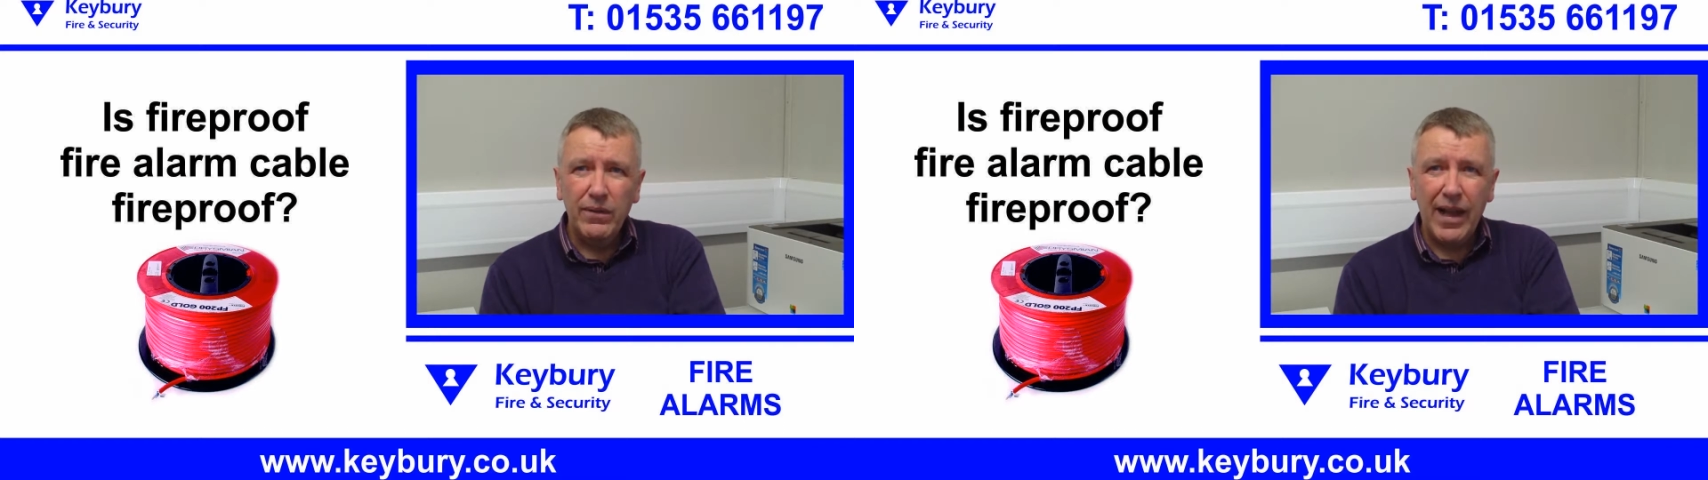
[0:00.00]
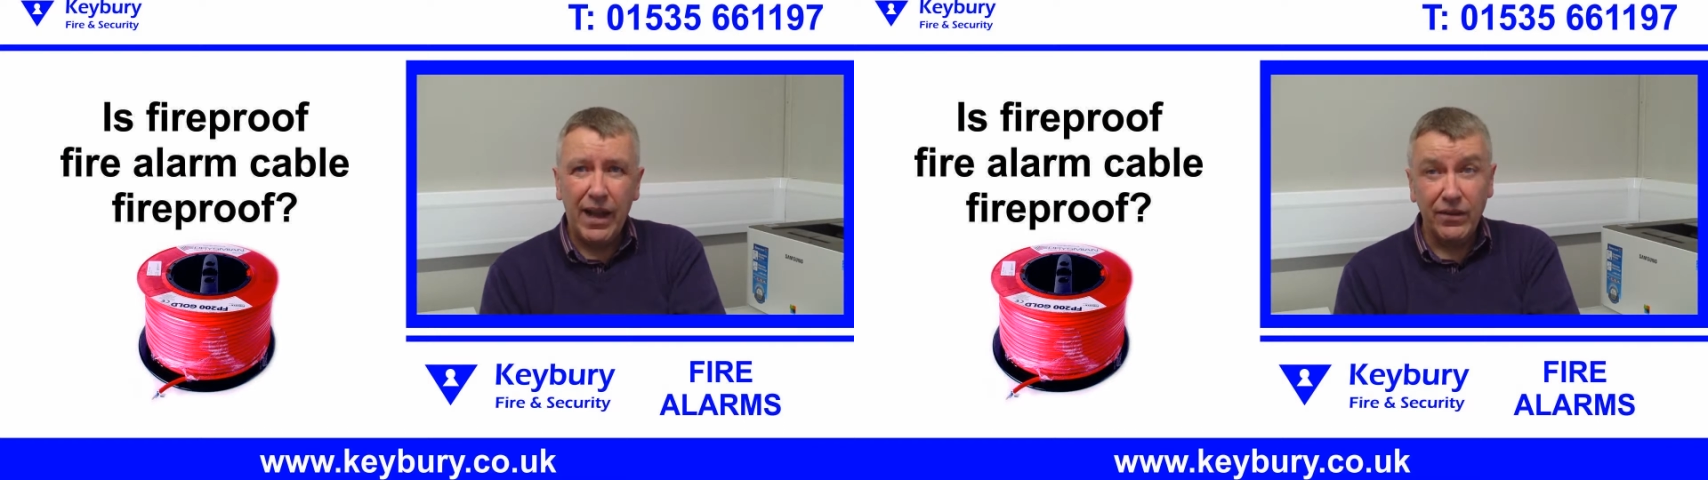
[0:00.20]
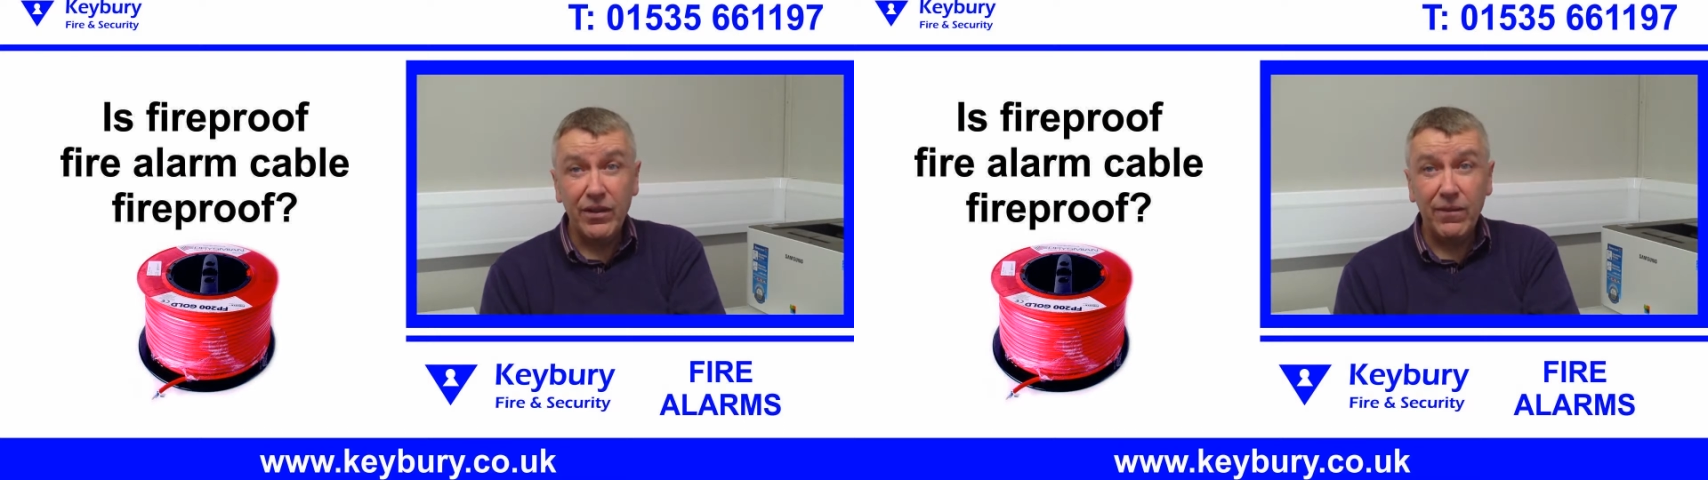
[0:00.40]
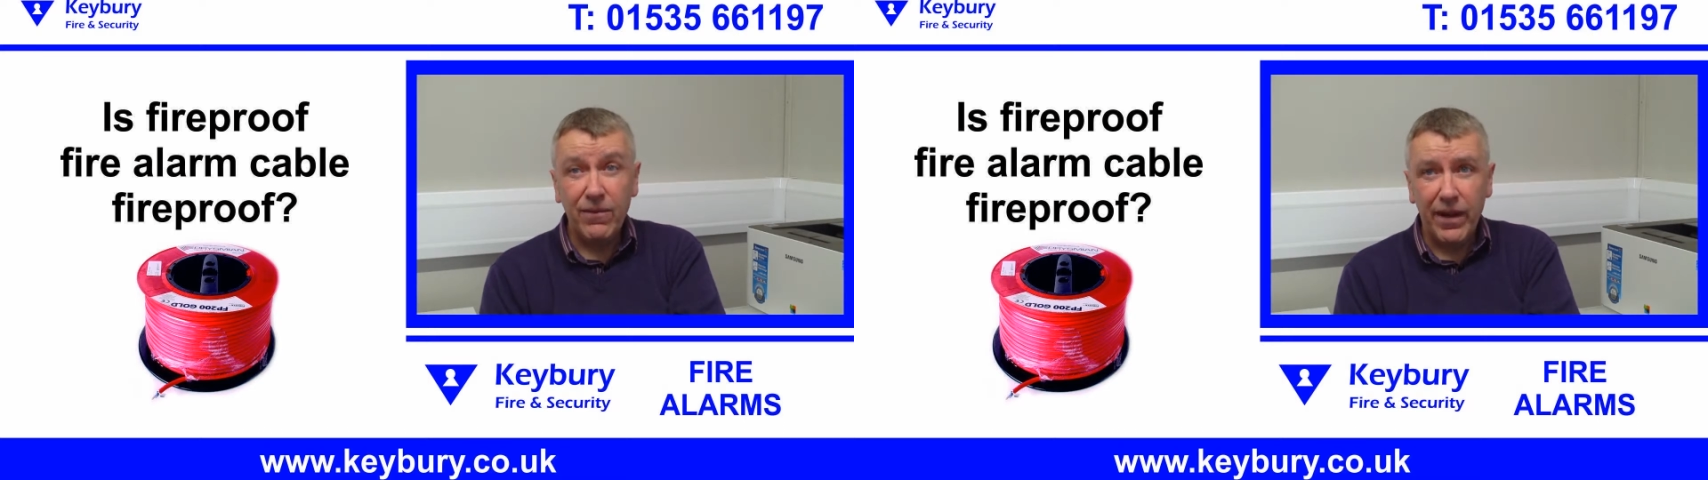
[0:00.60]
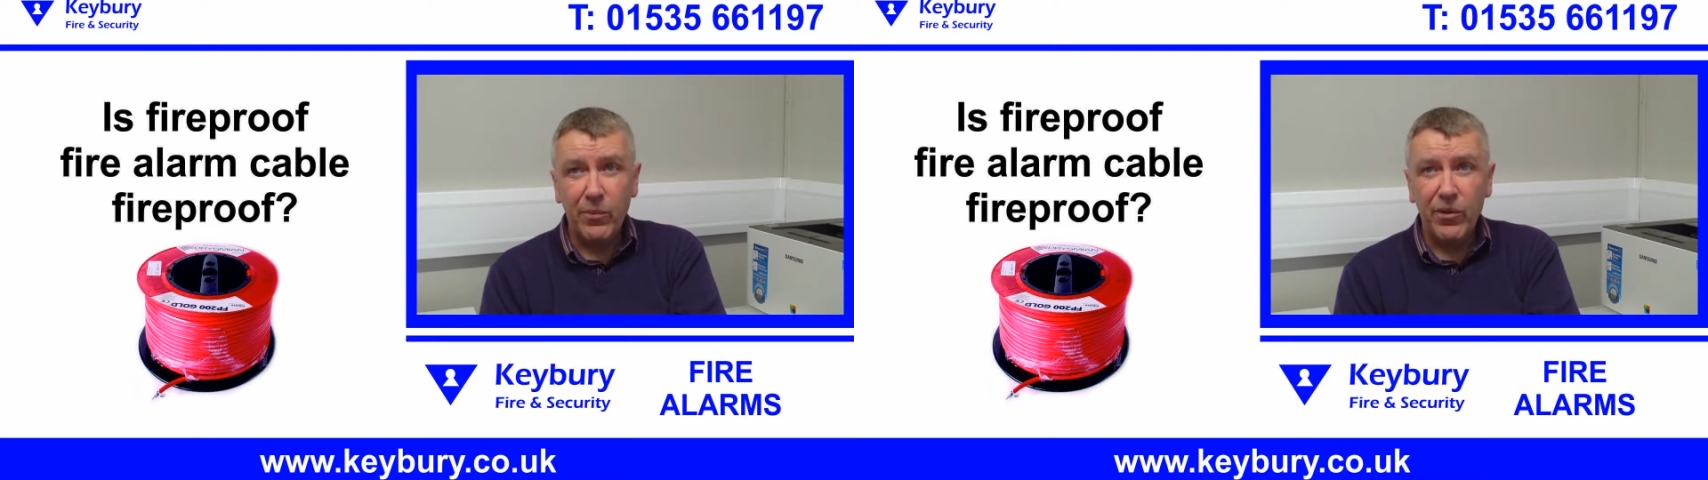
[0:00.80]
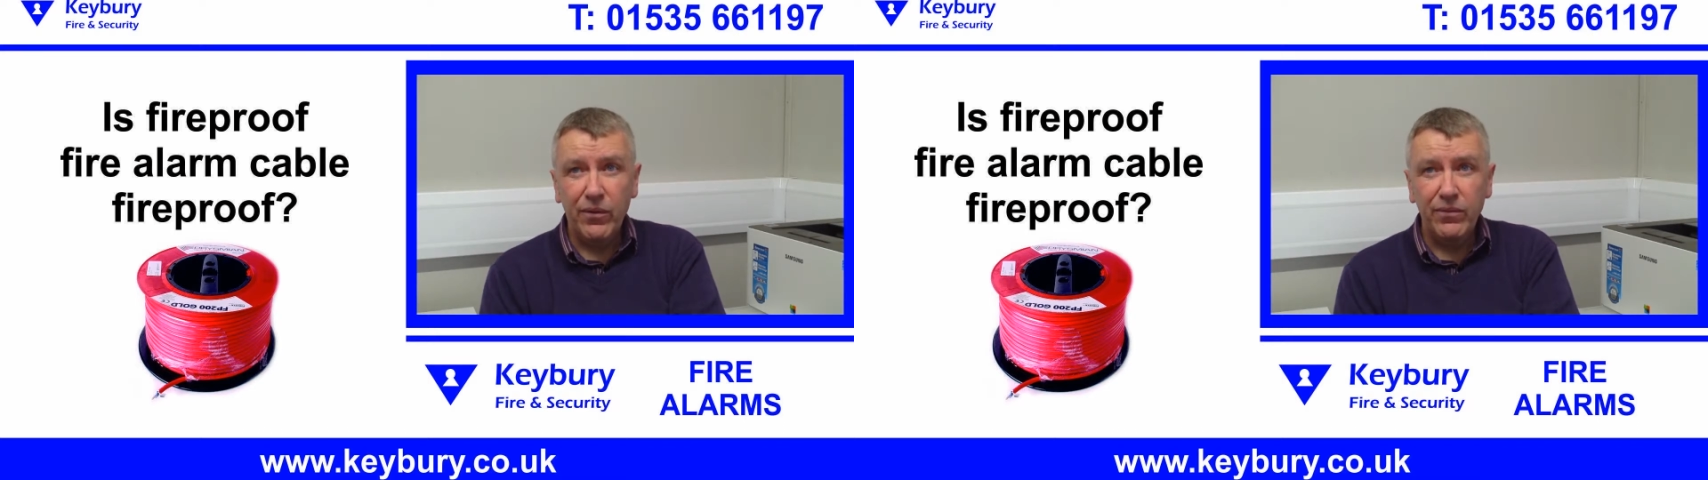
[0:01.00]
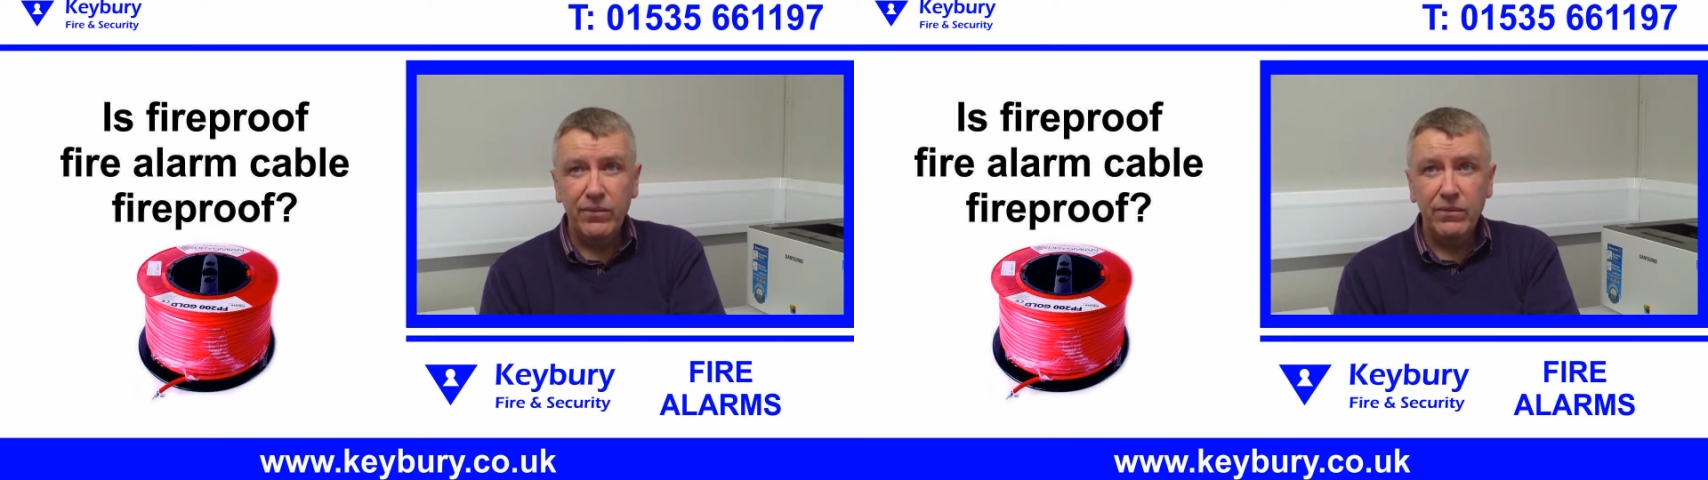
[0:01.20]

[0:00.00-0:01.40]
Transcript: actually fireproof?